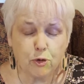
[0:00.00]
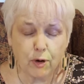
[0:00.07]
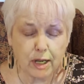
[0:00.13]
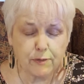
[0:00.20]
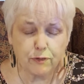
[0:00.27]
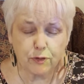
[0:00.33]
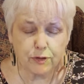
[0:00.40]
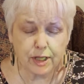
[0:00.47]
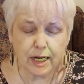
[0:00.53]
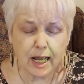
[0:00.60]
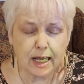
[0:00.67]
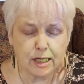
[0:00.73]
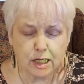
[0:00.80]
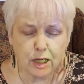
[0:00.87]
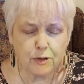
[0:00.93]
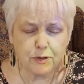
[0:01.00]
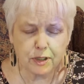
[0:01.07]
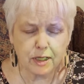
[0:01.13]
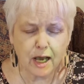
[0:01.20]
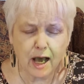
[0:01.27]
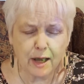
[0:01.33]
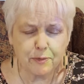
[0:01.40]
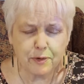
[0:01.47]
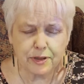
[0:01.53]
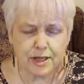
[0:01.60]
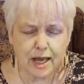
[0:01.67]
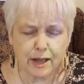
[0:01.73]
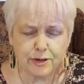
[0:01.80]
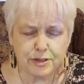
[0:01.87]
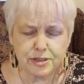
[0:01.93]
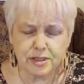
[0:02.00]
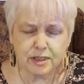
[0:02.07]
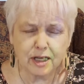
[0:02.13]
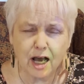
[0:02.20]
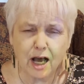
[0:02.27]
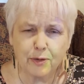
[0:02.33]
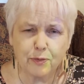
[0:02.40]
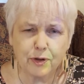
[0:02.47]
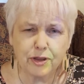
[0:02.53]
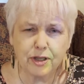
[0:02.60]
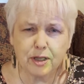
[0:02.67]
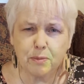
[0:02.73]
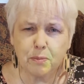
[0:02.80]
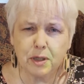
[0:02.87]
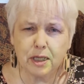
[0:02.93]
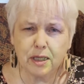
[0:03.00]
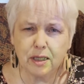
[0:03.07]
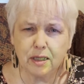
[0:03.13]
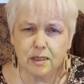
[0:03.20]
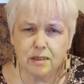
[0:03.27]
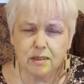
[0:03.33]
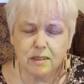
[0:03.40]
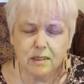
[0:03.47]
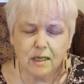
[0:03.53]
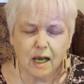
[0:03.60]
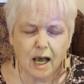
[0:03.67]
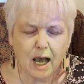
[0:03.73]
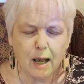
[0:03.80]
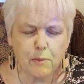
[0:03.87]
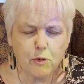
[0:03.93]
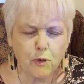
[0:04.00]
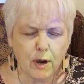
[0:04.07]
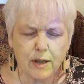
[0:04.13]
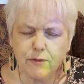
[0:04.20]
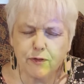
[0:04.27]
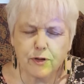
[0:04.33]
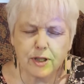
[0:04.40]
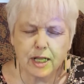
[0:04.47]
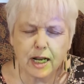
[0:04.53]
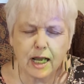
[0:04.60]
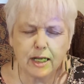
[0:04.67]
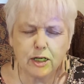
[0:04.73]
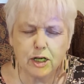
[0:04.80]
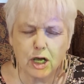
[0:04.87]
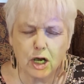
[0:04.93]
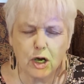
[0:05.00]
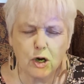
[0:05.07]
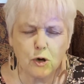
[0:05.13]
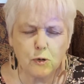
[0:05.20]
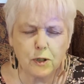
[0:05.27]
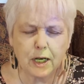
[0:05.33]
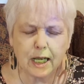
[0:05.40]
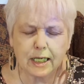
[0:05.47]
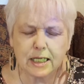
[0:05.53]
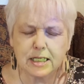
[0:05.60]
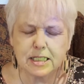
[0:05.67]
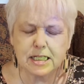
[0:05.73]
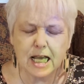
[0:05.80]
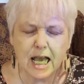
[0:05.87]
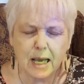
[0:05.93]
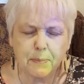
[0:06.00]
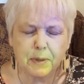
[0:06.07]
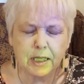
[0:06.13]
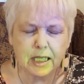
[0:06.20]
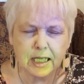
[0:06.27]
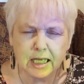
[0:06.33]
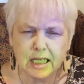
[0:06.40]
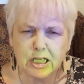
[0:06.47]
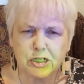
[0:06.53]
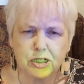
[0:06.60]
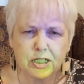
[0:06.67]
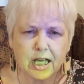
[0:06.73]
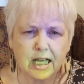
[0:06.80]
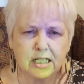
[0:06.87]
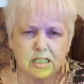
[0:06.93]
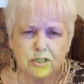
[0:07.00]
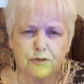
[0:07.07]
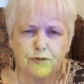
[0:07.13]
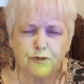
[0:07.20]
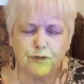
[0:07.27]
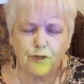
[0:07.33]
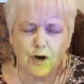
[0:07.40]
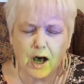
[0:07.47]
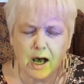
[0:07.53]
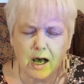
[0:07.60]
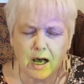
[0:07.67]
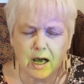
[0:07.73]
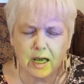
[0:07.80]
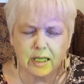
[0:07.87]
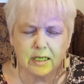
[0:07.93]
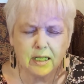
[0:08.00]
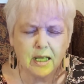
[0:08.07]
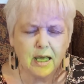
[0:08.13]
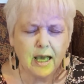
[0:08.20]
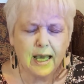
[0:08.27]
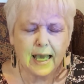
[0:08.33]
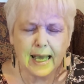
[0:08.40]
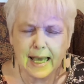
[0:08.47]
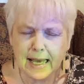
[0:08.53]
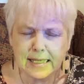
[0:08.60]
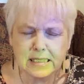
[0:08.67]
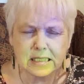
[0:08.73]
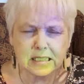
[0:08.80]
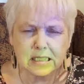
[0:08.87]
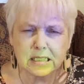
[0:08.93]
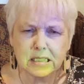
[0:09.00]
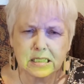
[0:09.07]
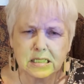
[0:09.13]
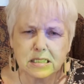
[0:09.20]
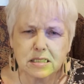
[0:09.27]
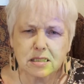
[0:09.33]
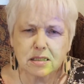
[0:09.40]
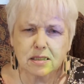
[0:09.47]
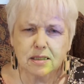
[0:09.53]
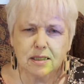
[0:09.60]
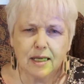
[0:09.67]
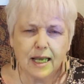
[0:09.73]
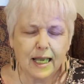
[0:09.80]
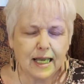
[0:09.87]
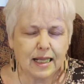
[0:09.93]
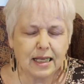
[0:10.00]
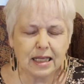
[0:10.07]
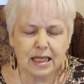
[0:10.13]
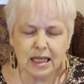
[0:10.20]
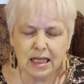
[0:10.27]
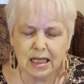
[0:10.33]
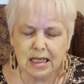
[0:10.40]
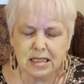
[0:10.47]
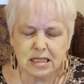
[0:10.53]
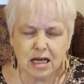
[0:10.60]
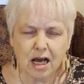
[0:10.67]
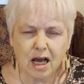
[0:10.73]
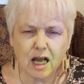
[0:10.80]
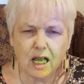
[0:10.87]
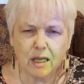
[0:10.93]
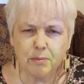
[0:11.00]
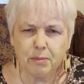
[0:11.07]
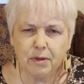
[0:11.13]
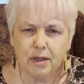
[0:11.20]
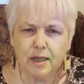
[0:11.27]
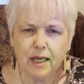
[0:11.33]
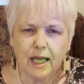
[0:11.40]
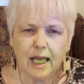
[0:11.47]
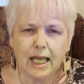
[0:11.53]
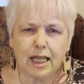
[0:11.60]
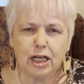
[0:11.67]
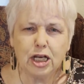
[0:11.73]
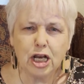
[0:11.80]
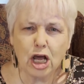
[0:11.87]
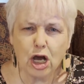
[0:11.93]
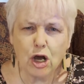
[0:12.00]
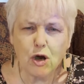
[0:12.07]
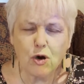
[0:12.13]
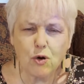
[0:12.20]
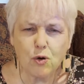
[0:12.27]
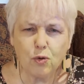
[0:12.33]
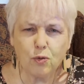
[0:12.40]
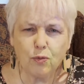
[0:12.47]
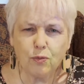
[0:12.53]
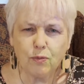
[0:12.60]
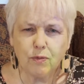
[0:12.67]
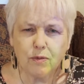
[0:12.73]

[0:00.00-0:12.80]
grateful that I know the God without is the God within me. I'm grateful that I know that I can tap into that divine essence at any time and know